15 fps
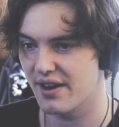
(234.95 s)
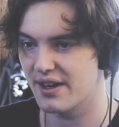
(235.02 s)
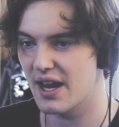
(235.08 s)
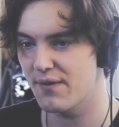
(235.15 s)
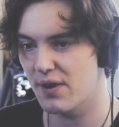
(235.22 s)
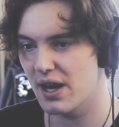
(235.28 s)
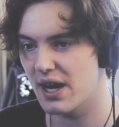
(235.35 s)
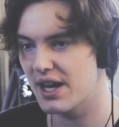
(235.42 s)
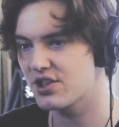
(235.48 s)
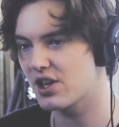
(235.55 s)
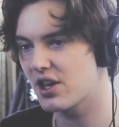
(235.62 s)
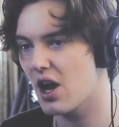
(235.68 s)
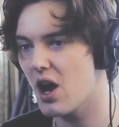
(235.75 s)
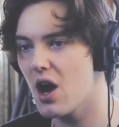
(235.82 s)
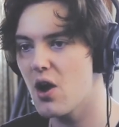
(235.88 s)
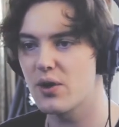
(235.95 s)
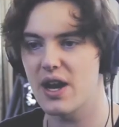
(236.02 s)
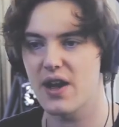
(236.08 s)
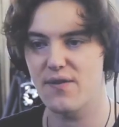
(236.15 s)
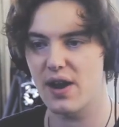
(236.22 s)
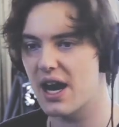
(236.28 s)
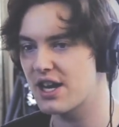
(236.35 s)
Never let you go,
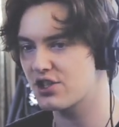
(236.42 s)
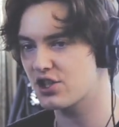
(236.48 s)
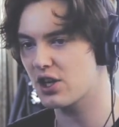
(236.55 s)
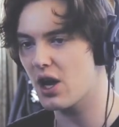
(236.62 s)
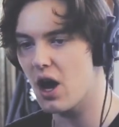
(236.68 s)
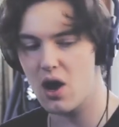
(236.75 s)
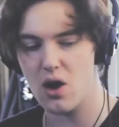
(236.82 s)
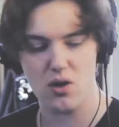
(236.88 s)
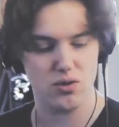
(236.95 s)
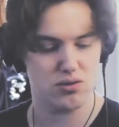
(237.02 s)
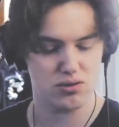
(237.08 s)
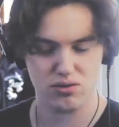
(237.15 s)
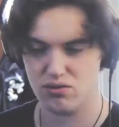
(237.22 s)
never let you go.